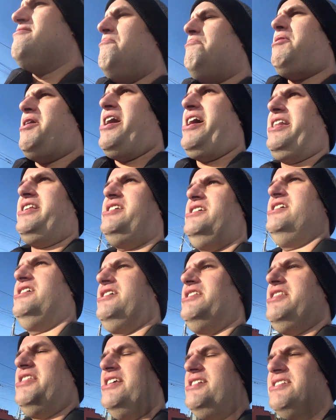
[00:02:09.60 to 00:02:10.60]
But
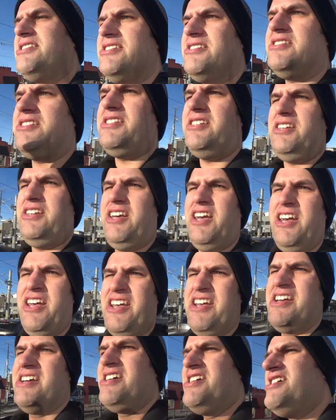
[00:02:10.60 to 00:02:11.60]
this is
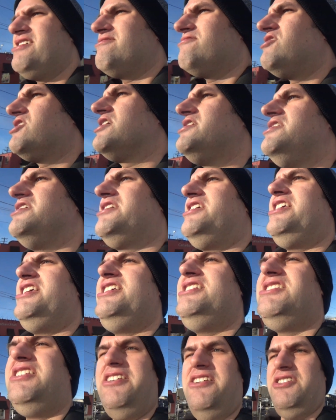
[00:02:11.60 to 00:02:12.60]
one of the
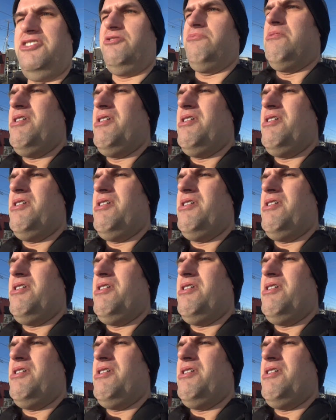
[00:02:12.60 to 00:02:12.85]
easiest